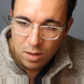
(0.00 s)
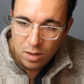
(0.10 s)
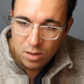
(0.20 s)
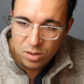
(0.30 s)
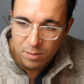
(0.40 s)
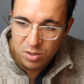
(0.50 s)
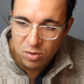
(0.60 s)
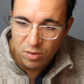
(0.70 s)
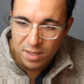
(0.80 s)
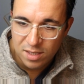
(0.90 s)
Some
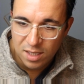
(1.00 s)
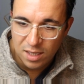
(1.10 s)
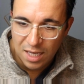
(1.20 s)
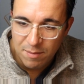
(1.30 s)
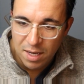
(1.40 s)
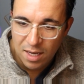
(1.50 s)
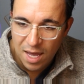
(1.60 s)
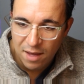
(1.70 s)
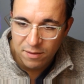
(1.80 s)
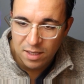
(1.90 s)
historians claiming,
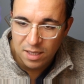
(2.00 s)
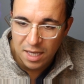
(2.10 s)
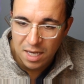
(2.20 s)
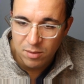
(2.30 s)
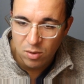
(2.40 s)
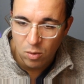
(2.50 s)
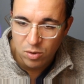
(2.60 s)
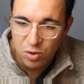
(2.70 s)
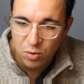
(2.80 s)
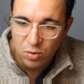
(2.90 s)
have claimed, or
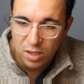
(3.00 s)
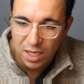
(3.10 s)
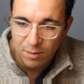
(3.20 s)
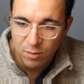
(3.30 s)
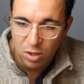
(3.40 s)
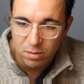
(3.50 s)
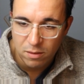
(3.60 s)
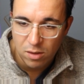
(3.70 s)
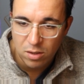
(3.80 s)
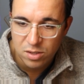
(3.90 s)
to claim would all be
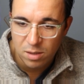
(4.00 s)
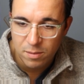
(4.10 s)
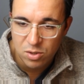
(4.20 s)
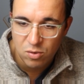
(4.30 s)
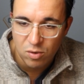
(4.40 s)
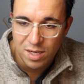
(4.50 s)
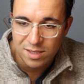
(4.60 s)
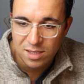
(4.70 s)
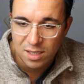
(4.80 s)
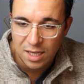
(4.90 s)
wrong. Some
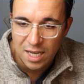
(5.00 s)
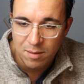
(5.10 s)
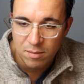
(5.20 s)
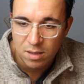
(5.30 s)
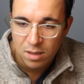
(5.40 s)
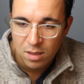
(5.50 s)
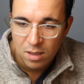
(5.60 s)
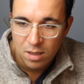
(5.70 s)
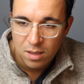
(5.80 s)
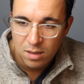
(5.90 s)
historians claim,
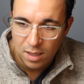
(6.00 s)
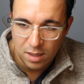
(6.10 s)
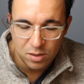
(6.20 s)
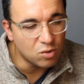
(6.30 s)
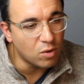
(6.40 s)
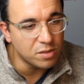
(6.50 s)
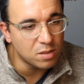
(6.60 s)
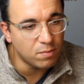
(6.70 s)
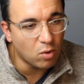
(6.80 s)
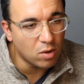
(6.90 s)
uh, historians is
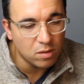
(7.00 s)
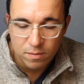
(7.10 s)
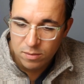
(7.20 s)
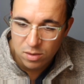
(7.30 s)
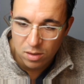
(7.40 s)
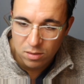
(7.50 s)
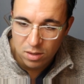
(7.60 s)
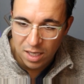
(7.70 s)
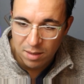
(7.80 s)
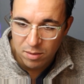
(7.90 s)
plural, so
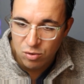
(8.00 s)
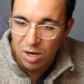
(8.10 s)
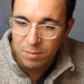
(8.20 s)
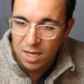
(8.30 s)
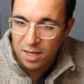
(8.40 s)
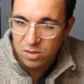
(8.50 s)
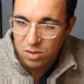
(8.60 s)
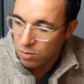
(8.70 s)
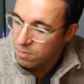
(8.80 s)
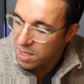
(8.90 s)
claim you drop the S,
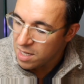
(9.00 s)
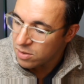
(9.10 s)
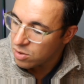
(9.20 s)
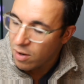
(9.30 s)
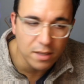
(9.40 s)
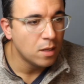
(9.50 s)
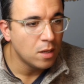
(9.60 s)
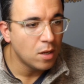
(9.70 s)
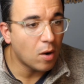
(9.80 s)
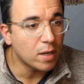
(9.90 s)
so B is correct.
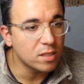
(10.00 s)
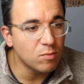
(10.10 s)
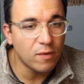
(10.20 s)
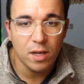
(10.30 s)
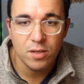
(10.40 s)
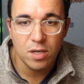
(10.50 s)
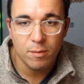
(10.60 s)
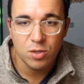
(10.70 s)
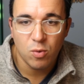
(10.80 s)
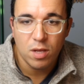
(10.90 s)
All right, let's move on to
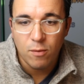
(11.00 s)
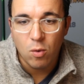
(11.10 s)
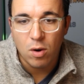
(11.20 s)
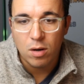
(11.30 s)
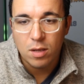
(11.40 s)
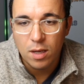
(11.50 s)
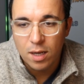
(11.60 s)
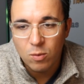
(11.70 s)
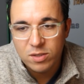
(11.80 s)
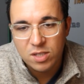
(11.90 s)
number 24.
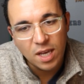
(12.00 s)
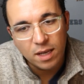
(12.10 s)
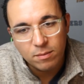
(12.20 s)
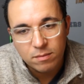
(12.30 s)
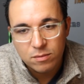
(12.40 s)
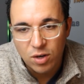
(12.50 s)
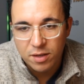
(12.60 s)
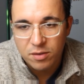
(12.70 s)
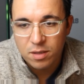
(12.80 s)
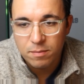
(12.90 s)
Uh, once again,
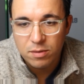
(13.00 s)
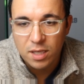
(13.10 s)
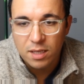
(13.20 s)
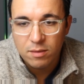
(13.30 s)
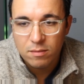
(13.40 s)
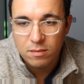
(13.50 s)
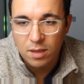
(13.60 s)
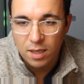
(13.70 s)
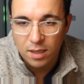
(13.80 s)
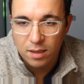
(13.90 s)
trying to complete
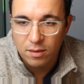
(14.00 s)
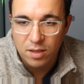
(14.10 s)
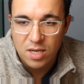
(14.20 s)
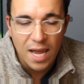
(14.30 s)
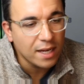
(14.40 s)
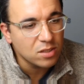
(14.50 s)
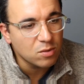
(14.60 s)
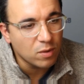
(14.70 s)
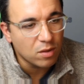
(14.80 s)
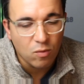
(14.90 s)
uh, the text
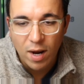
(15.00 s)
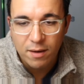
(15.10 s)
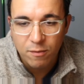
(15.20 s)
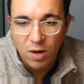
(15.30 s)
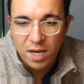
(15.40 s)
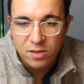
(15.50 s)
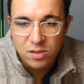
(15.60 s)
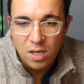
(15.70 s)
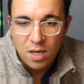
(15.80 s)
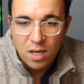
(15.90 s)
with the right
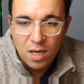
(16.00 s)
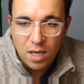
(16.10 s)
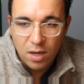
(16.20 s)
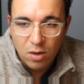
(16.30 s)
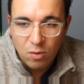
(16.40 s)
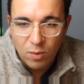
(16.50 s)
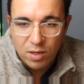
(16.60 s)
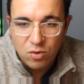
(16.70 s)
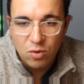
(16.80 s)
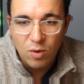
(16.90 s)
phrase. Here we
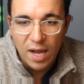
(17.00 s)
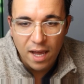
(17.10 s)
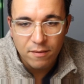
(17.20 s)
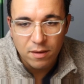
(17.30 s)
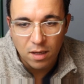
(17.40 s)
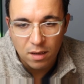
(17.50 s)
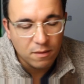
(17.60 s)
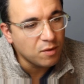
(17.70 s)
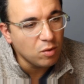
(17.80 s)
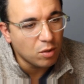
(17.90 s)
do have uh, a
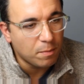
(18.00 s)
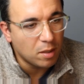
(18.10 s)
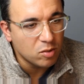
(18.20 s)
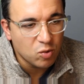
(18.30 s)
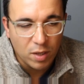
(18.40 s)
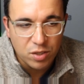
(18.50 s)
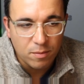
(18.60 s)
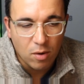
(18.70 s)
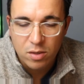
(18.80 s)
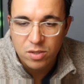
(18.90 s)
few little punctuation
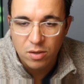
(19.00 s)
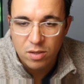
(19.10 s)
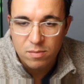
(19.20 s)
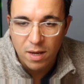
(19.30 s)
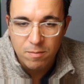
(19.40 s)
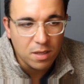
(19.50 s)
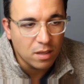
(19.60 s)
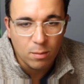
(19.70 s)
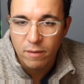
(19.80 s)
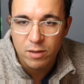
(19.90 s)
marks, so this might be a
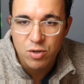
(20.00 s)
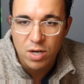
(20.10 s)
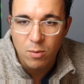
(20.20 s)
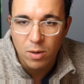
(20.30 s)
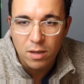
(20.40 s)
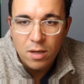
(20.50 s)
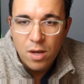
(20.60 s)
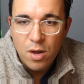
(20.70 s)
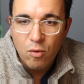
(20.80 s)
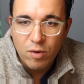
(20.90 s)
little bit of a tricky one.
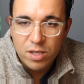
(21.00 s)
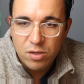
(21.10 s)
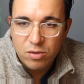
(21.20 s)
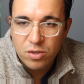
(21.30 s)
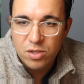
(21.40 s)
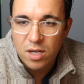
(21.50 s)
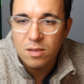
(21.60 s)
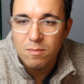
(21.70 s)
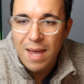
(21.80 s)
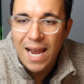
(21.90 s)
Researchers
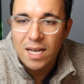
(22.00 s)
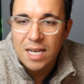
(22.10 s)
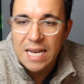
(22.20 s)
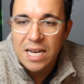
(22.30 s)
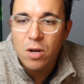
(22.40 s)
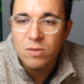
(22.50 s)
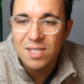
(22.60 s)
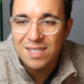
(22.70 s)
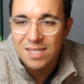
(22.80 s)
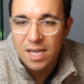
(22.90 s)
studying
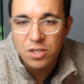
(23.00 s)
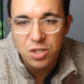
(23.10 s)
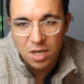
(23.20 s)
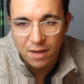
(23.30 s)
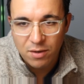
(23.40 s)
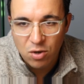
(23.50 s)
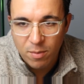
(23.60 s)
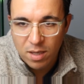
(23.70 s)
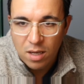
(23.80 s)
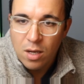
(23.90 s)
magnetosensation have
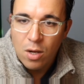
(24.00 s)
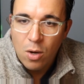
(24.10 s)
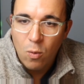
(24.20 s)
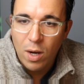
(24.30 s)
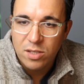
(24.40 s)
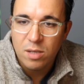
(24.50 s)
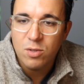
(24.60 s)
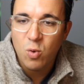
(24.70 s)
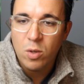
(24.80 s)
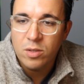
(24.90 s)
determined why some
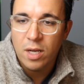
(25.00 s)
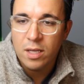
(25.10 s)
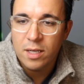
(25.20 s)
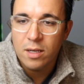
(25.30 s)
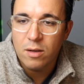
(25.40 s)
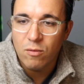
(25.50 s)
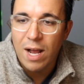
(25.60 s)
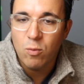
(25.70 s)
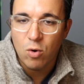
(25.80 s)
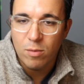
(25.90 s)
soil dwelling
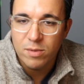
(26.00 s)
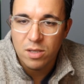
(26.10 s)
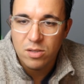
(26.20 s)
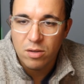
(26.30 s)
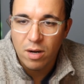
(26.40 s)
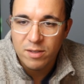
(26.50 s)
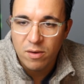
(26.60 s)
roundworms in the southern hemisphere